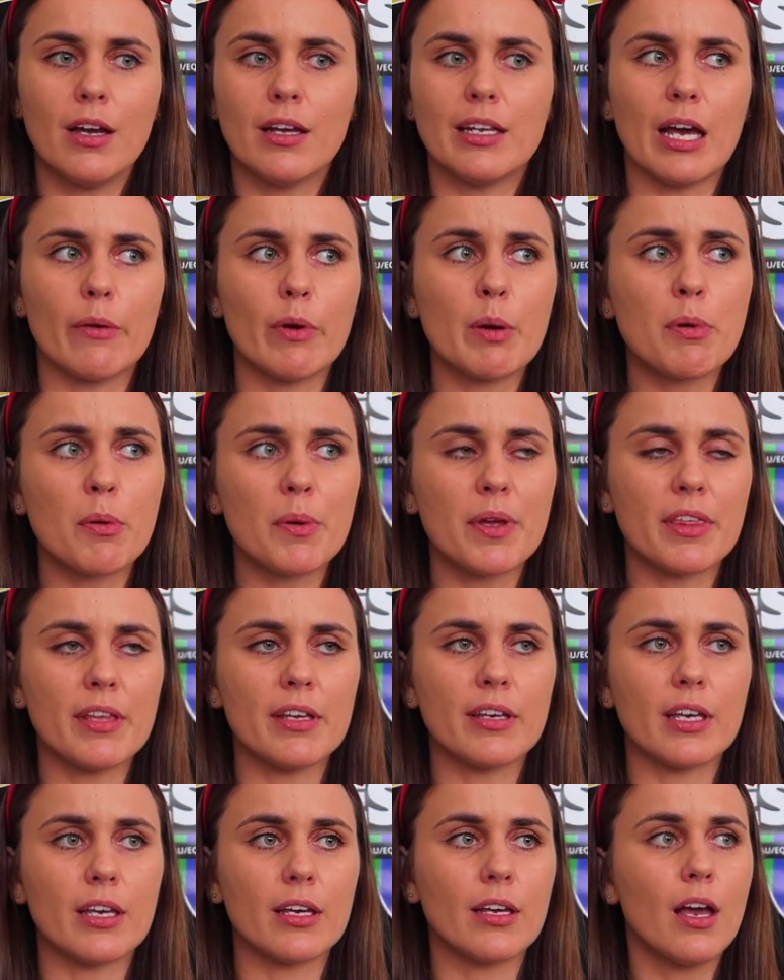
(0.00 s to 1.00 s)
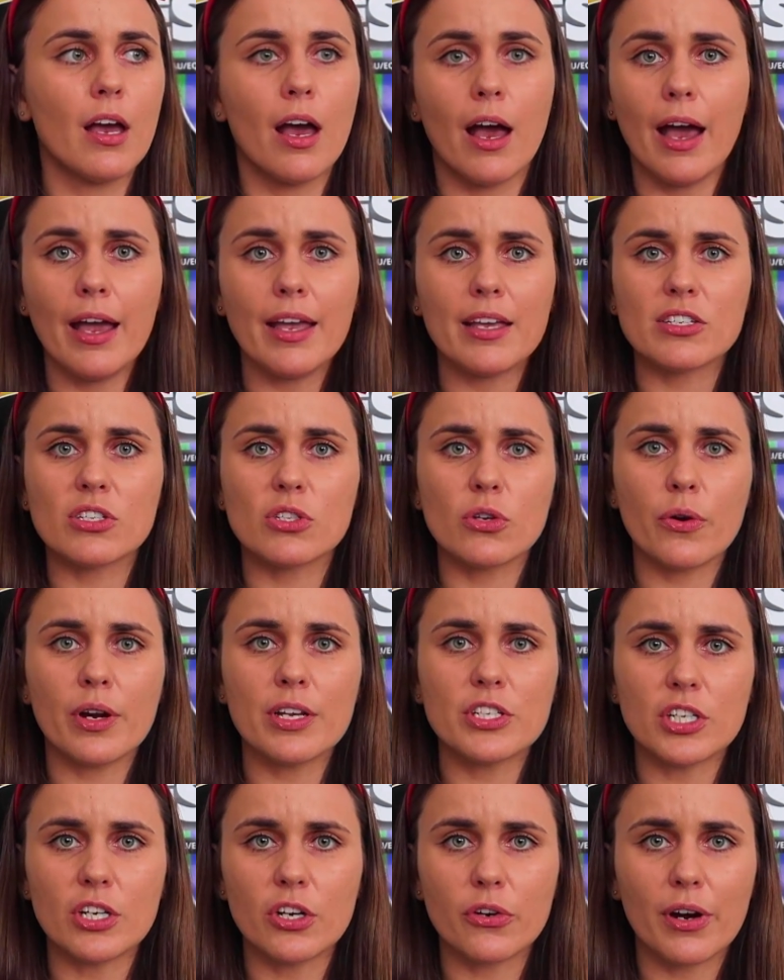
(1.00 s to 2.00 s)
Now we're probably thinking, hey, a
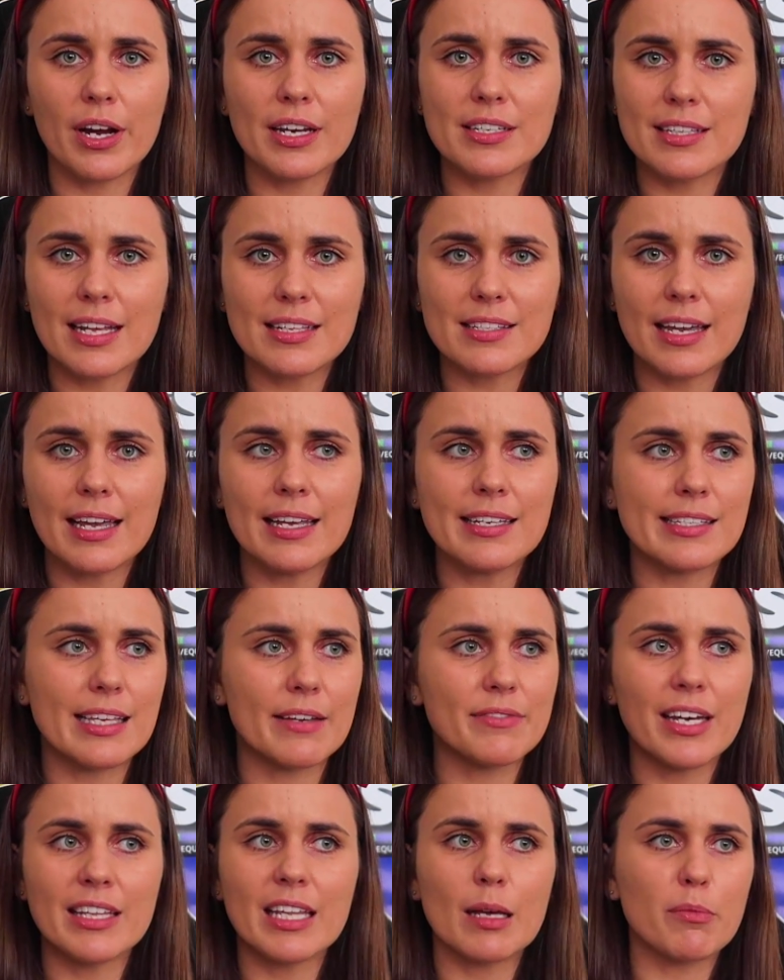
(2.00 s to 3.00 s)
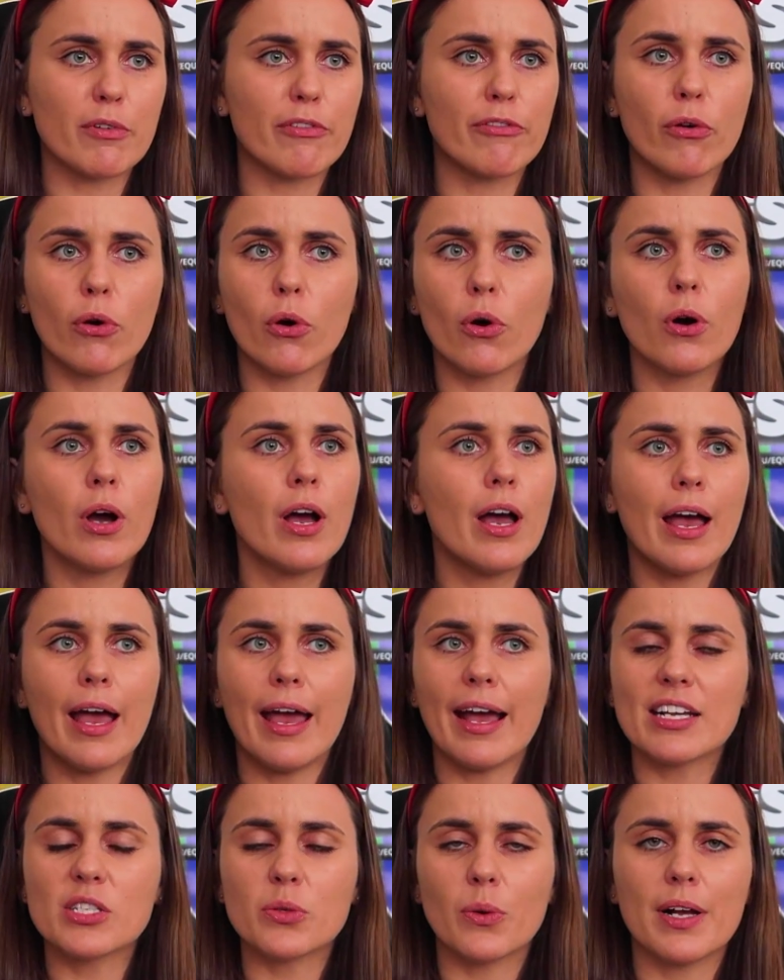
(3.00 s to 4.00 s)
storage increase, that's easy, they've done that before,
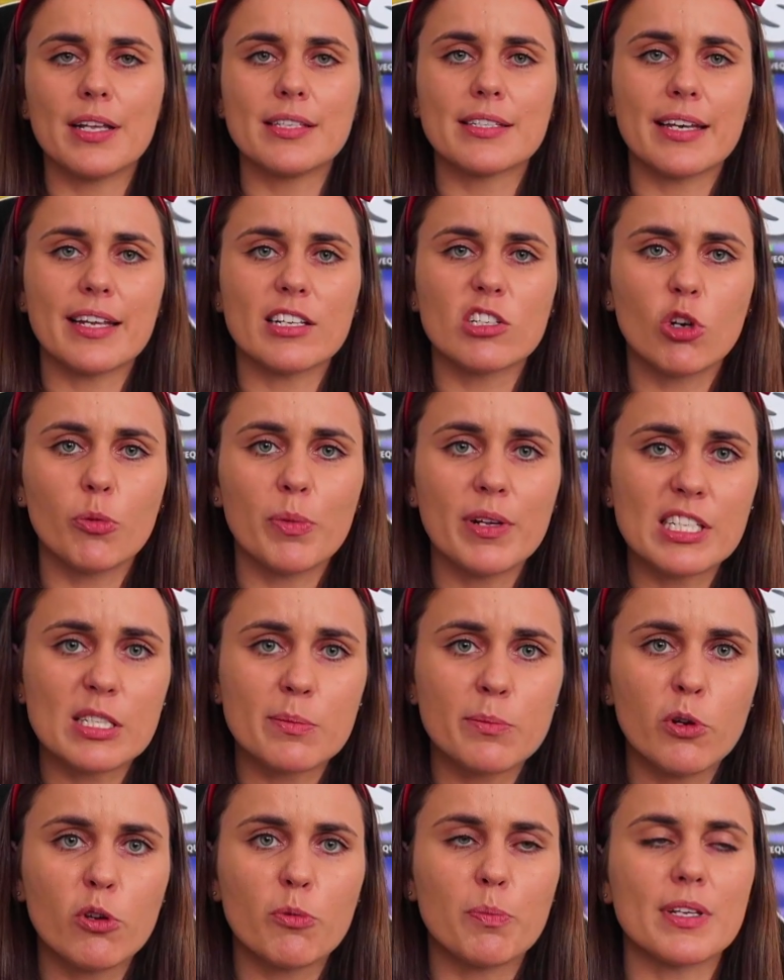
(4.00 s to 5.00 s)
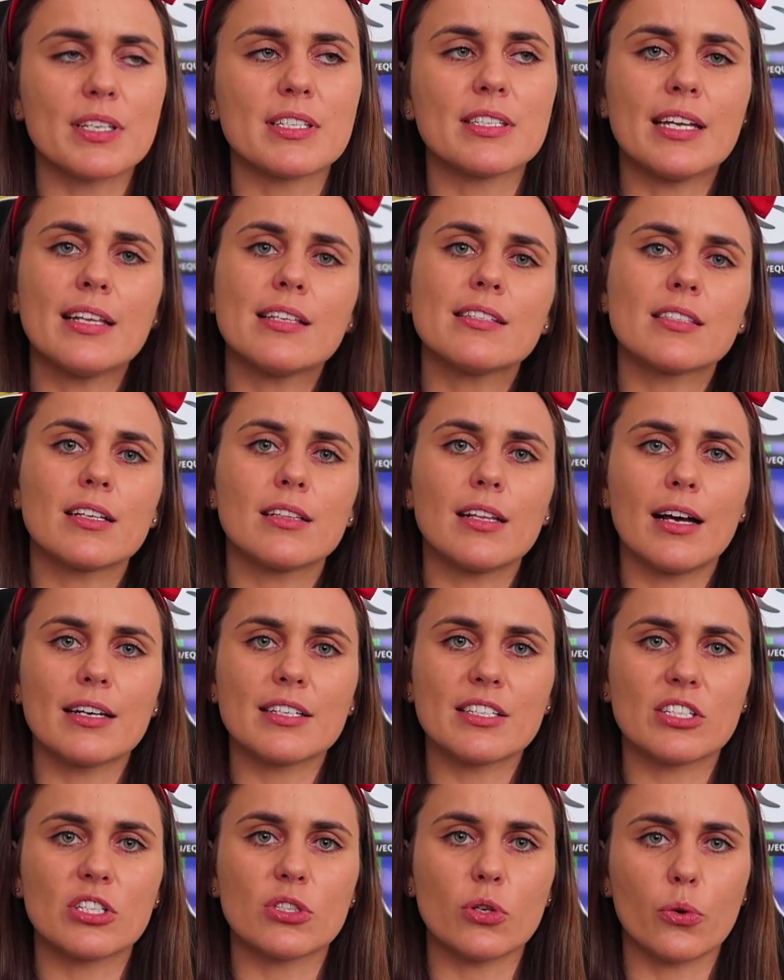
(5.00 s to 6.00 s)
X, Y, and Z, it's all been smooth, but since the
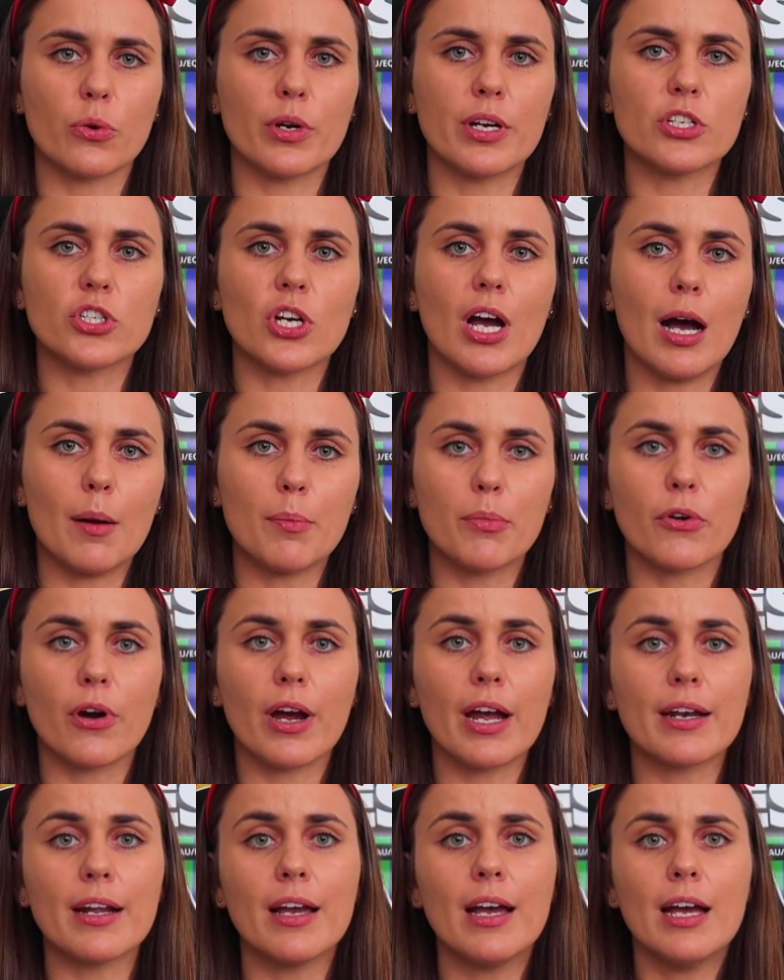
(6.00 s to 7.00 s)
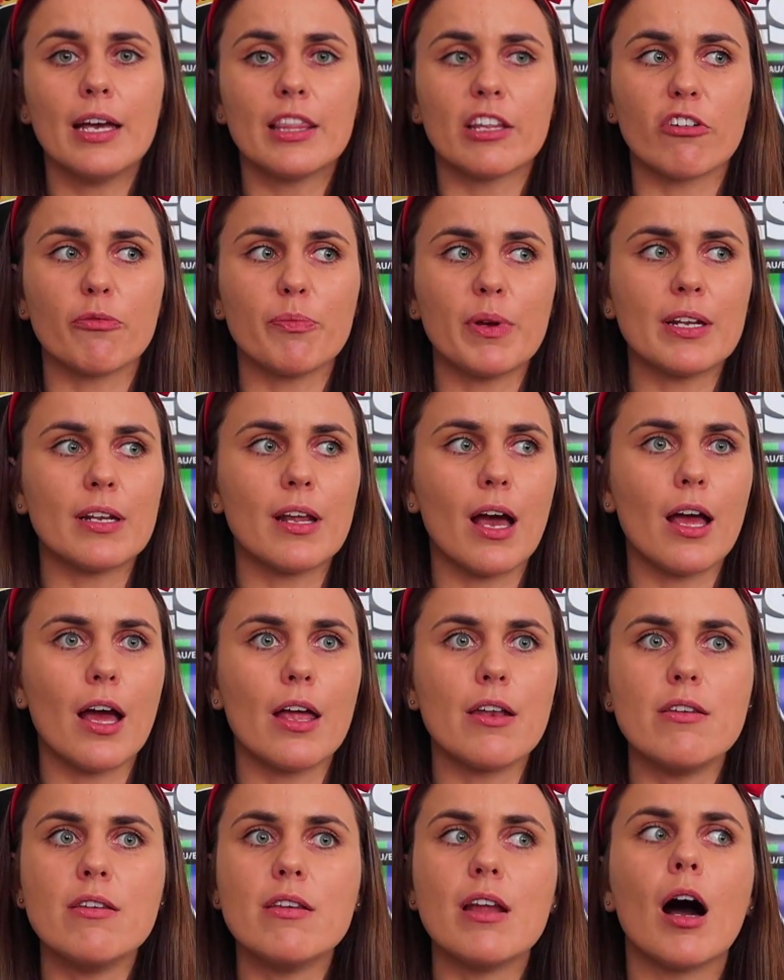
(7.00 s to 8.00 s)
last storage upgrade, there have been
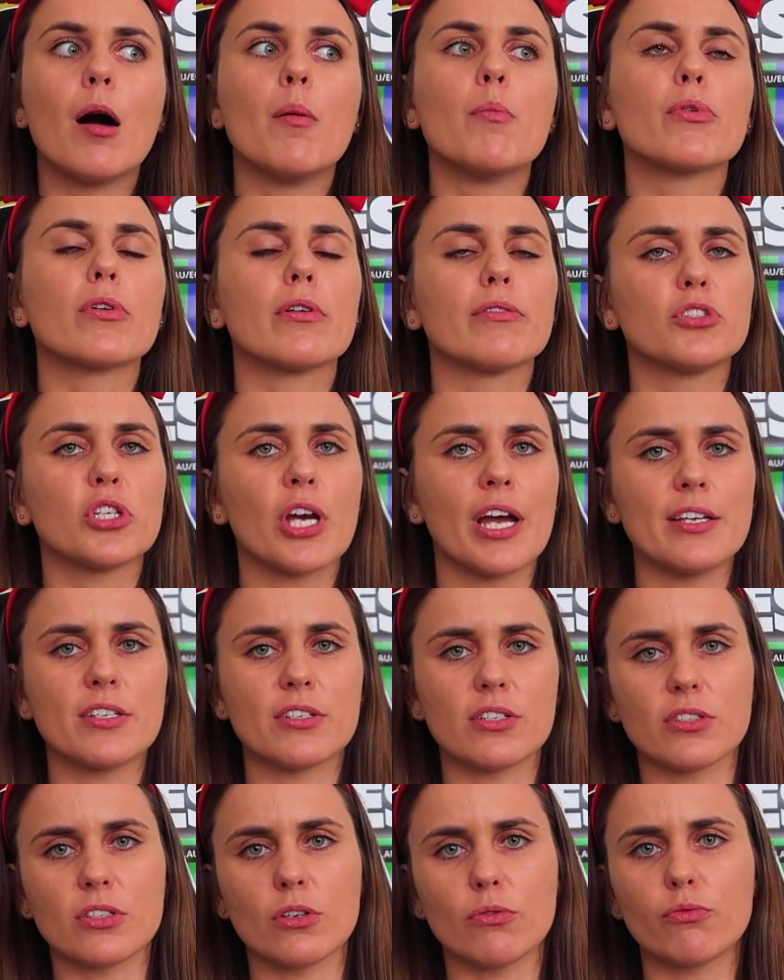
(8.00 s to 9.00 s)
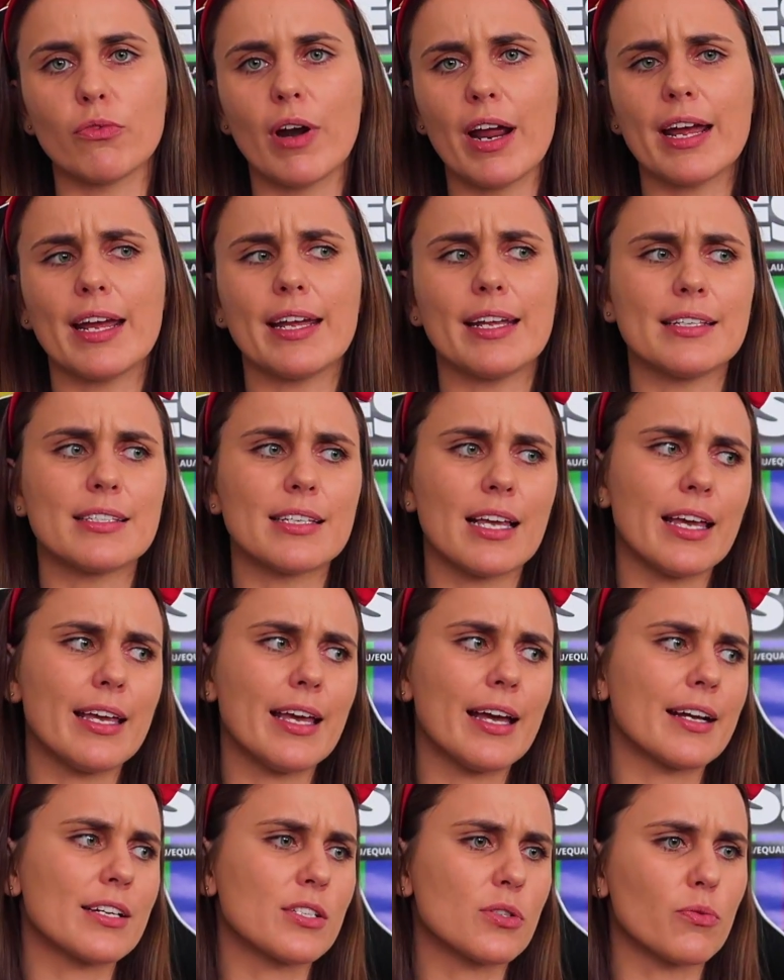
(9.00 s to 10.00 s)
a number of changes to raids,
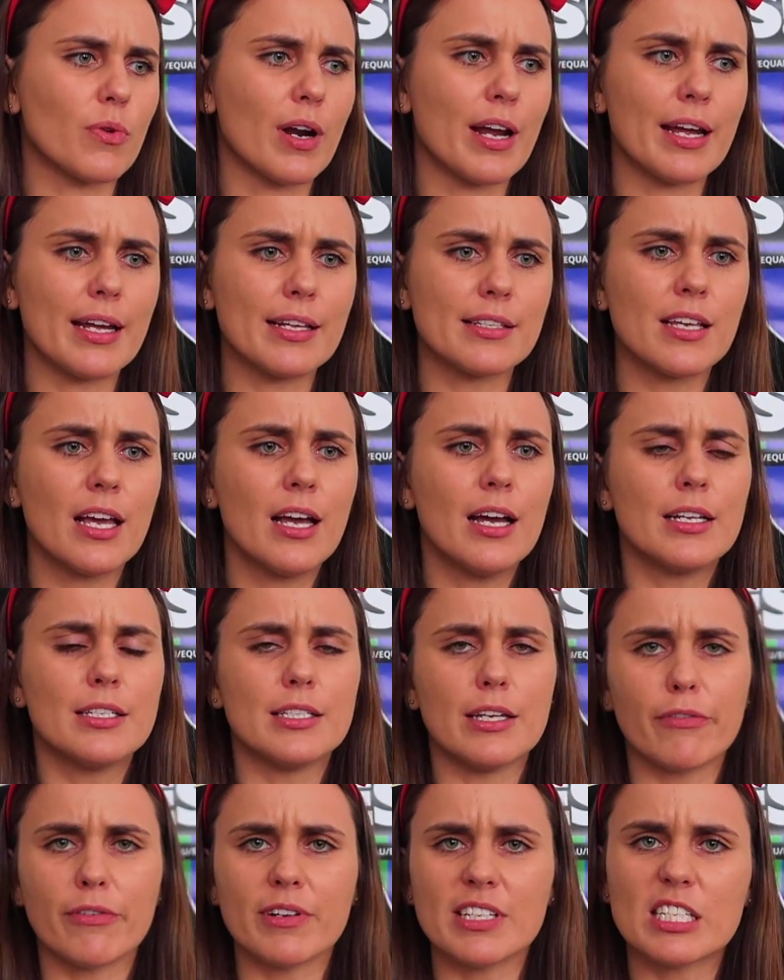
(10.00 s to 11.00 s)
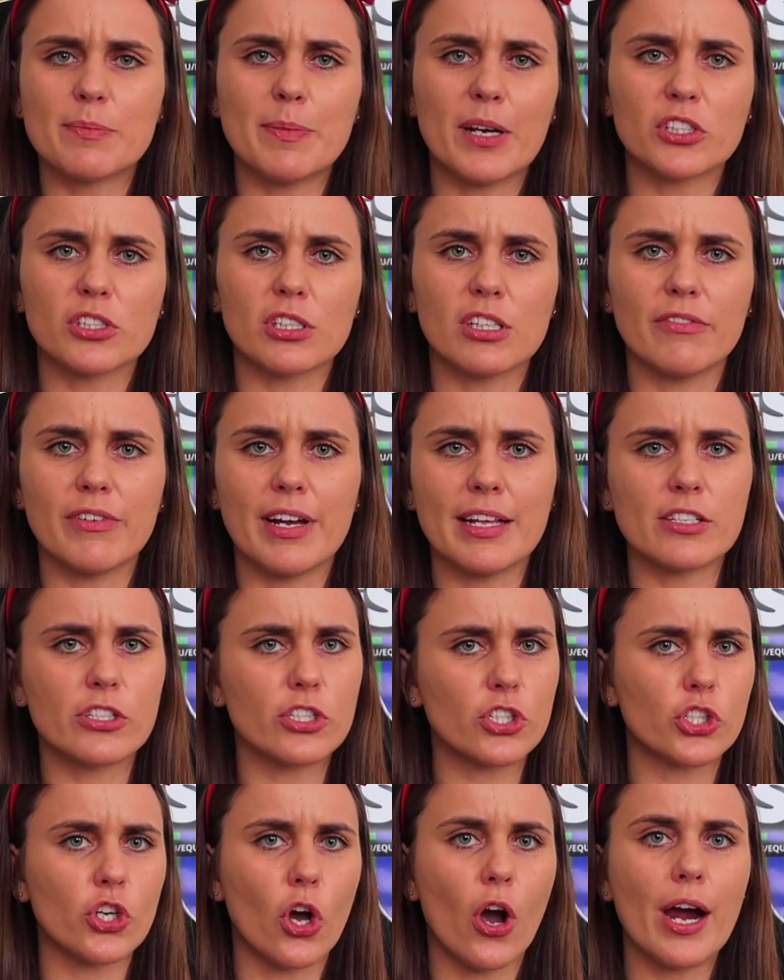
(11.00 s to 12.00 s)
EX raids, different special events,
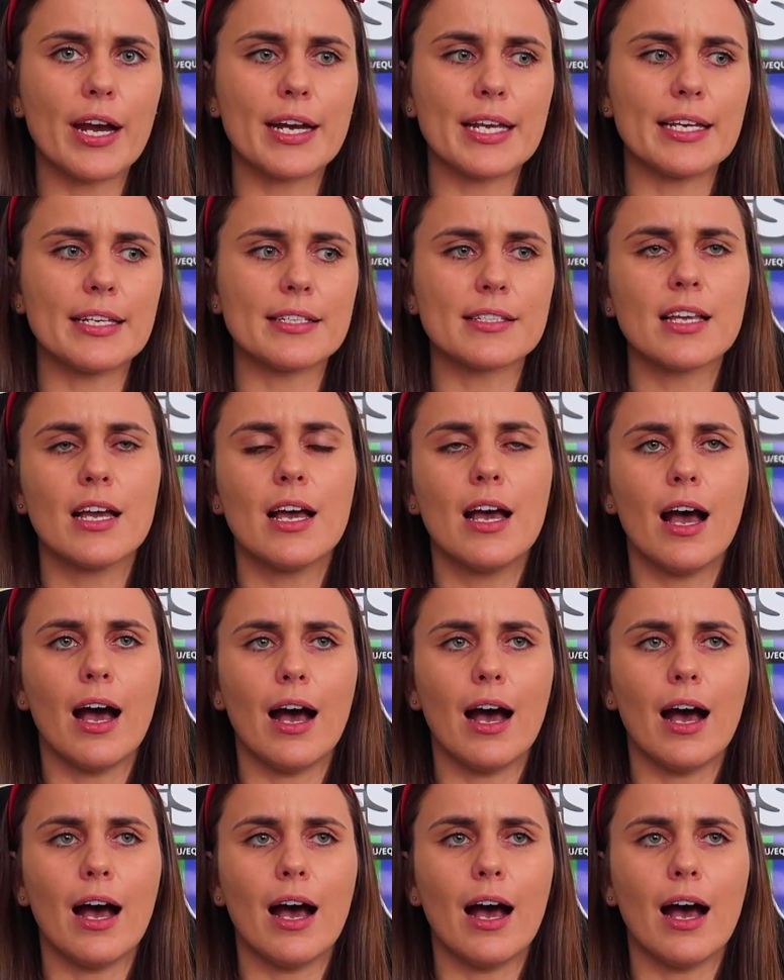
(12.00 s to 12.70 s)
shinies,